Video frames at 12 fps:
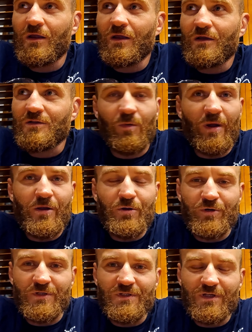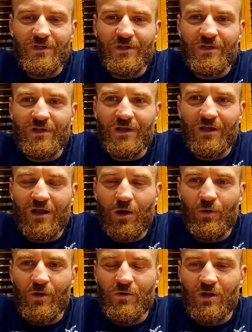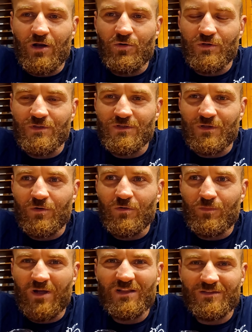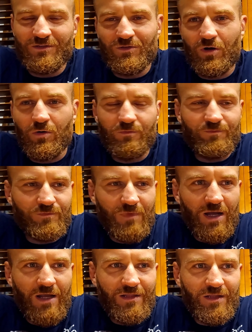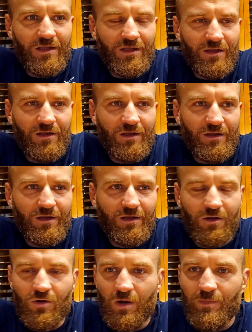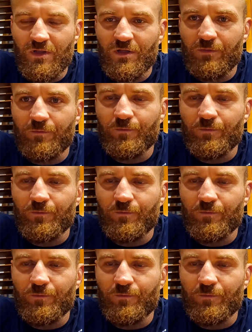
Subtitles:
So I'm curious how he's going to look. So, but, you know, I think he going to beat him.